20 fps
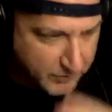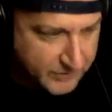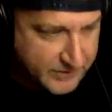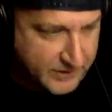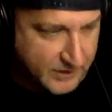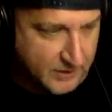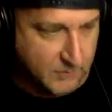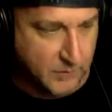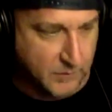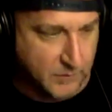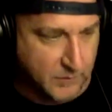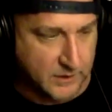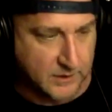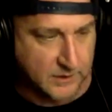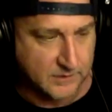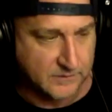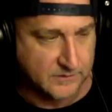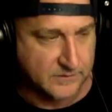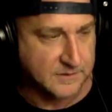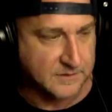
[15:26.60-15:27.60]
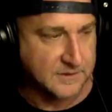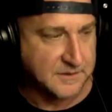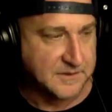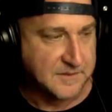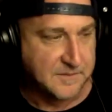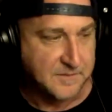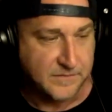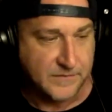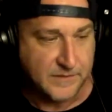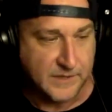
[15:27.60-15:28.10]
him because
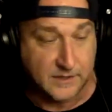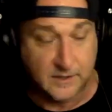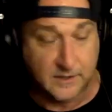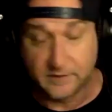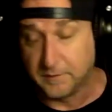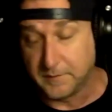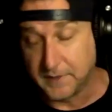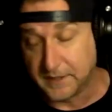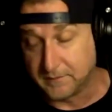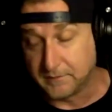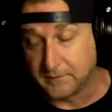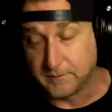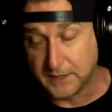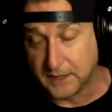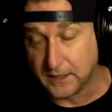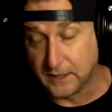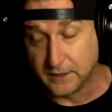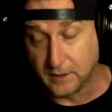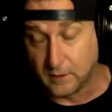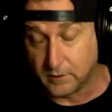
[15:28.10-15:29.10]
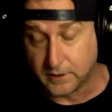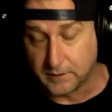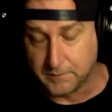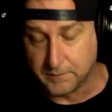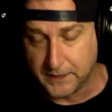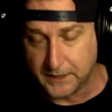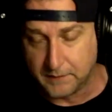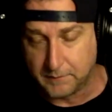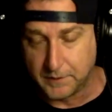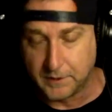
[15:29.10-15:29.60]
it doesn't mean I don't get
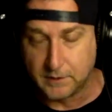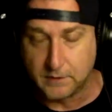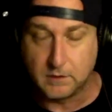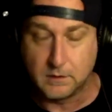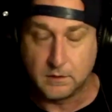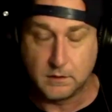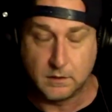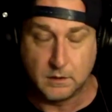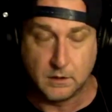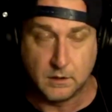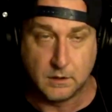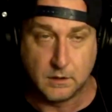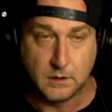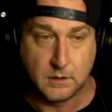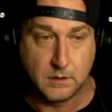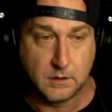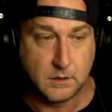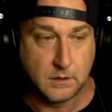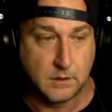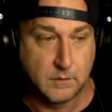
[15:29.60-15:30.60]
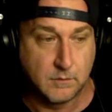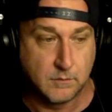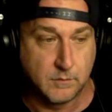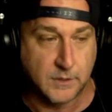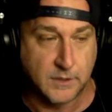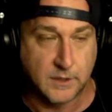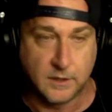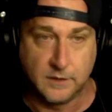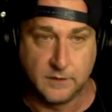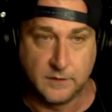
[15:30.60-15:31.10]
mad, but
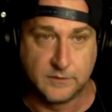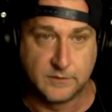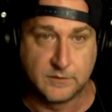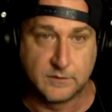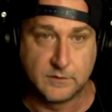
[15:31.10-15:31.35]
because